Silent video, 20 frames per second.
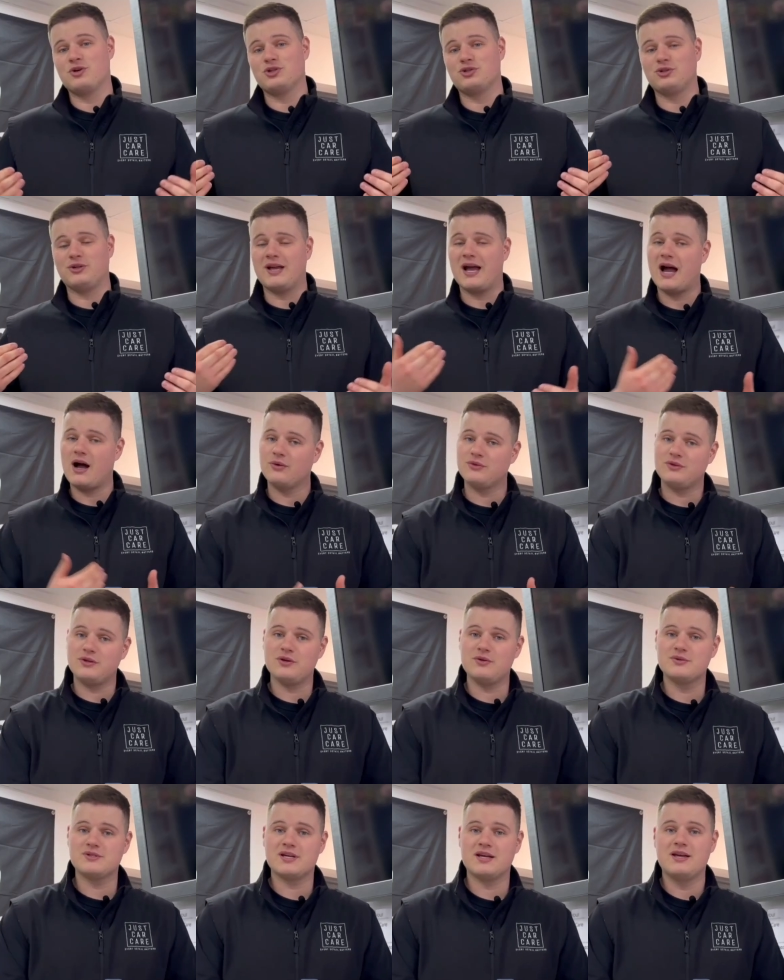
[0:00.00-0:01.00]
going to show you how to
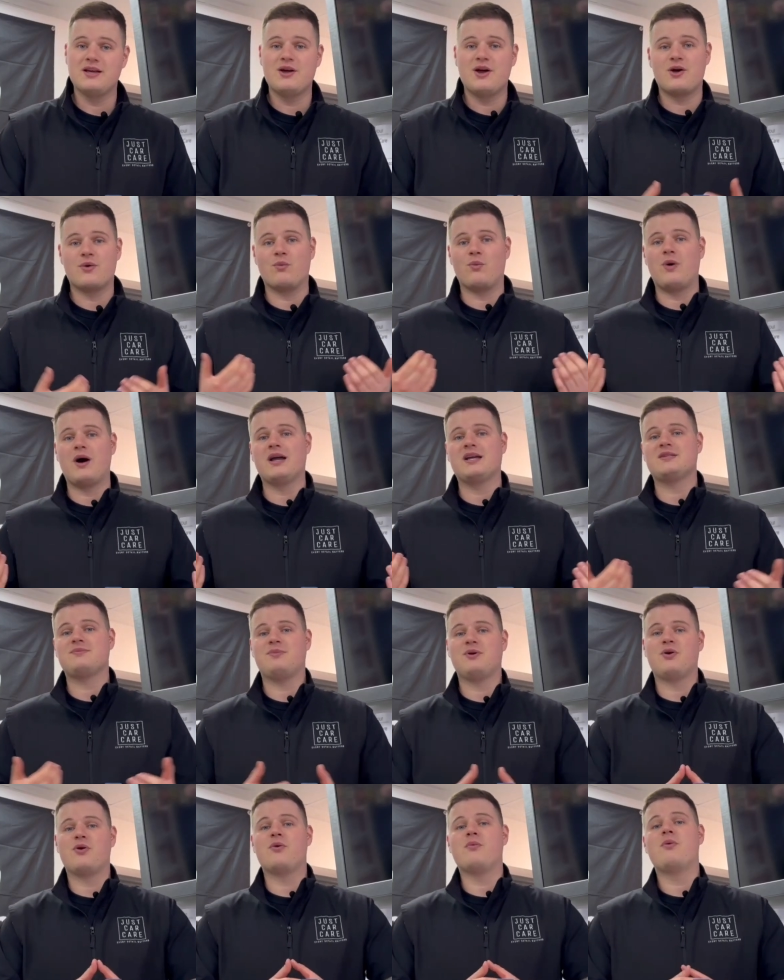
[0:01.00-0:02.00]
use it and why it's
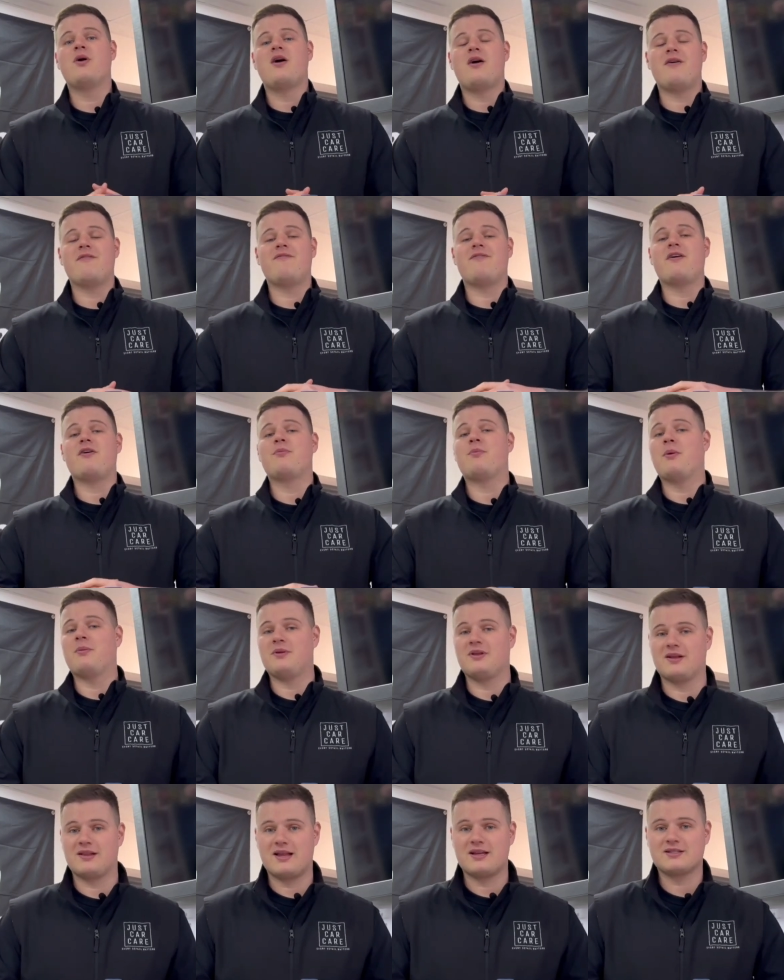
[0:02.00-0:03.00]
become a very
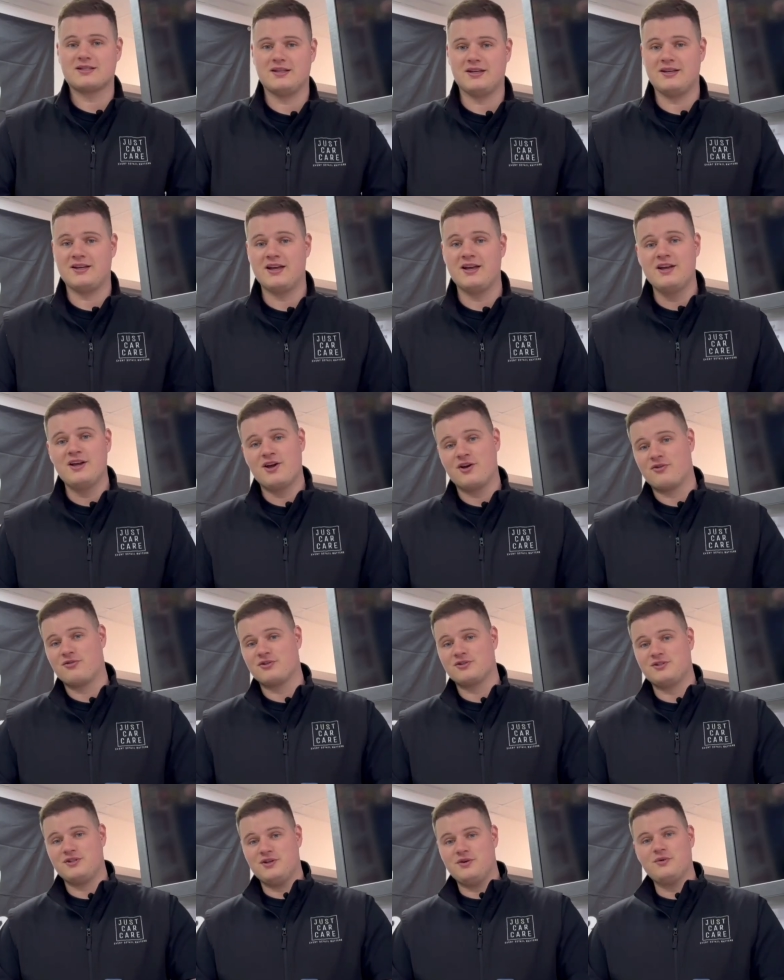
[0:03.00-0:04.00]
popular glass cleaner
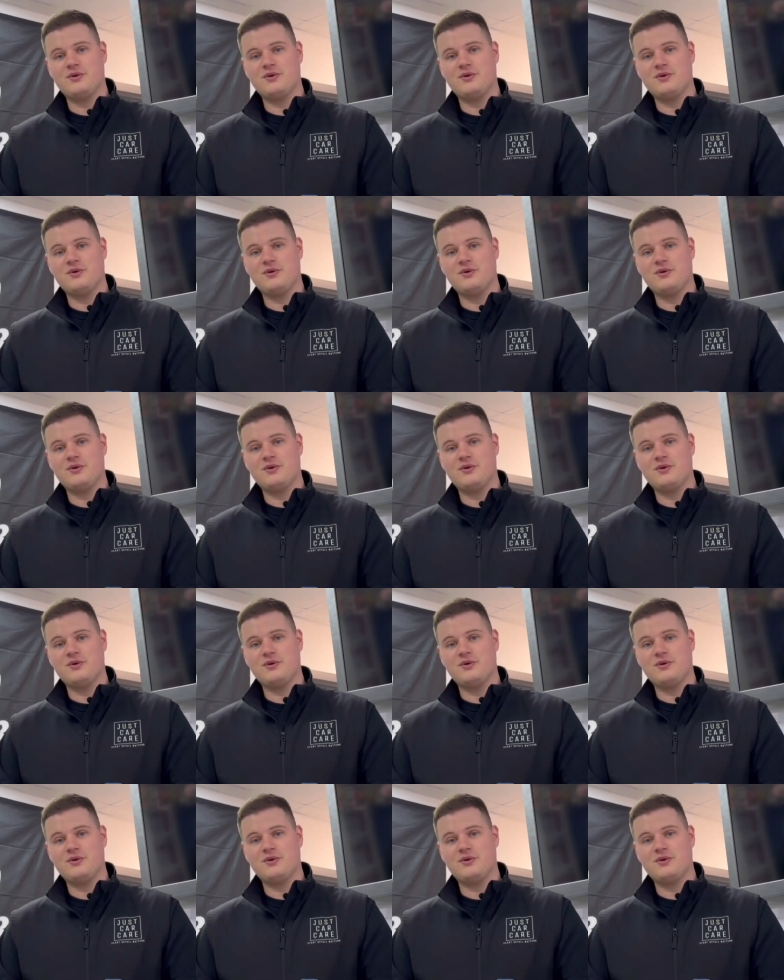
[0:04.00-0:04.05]
across the